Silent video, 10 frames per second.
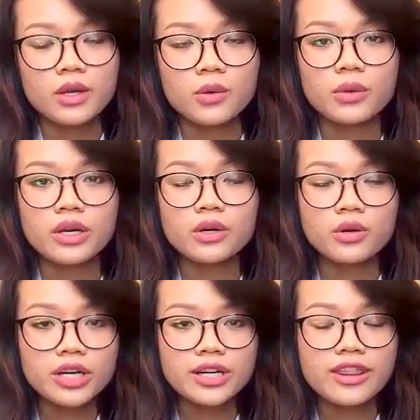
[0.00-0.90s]
We
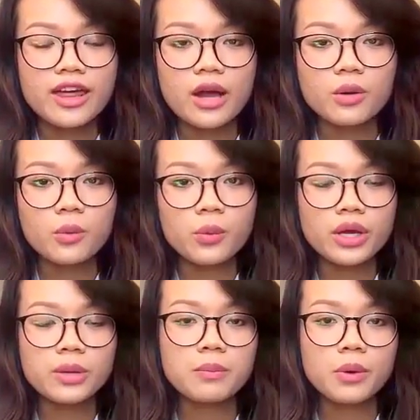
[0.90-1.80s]
agreed that
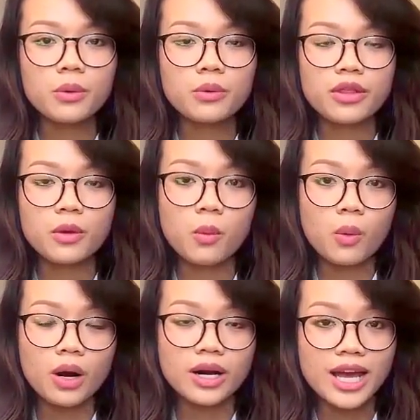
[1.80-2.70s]
we both
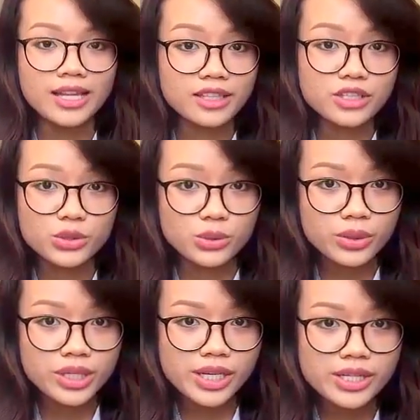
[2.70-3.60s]
want at least 2
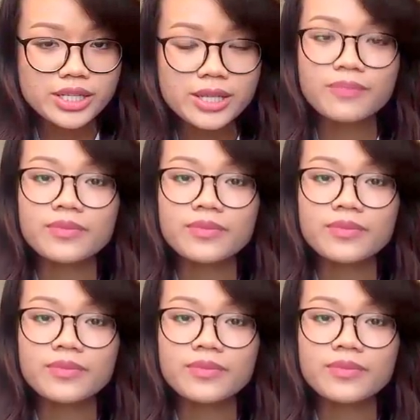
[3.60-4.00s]
kids,